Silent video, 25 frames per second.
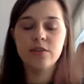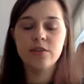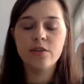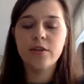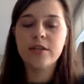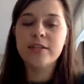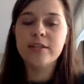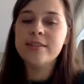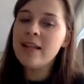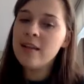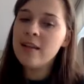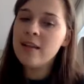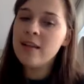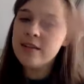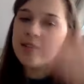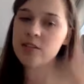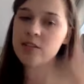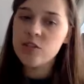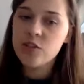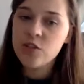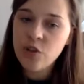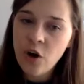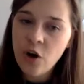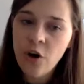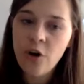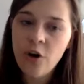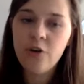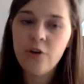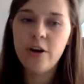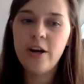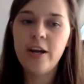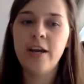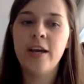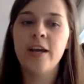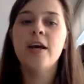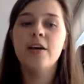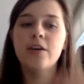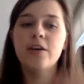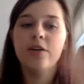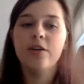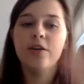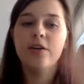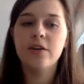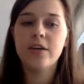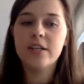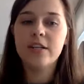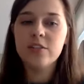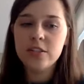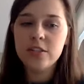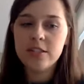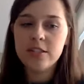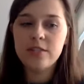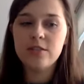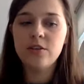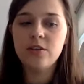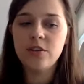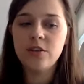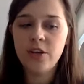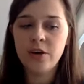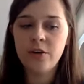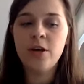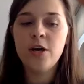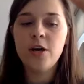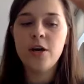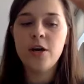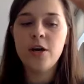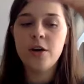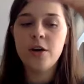You can tell a story, you can just, you know,